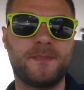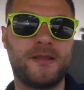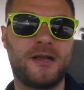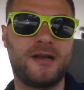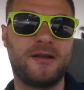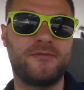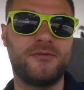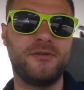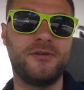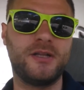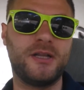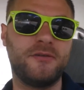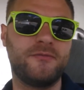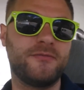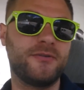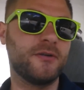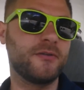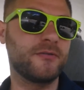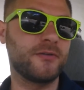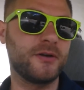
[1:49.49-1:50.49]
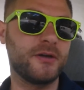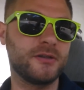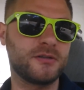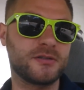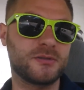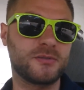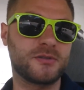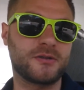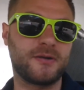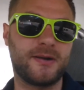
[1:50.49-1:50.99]
If you did, feel free to
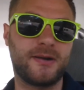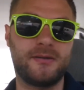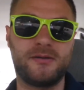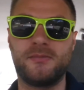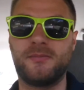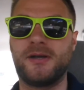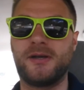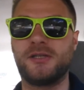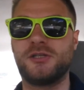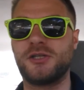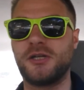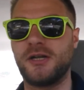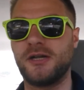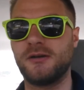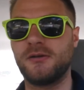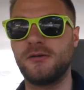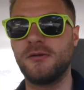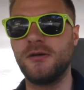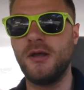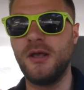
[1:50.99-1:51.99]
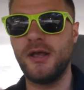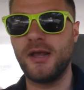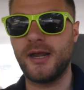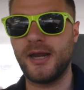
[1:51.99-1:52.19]
subscribe to my channel.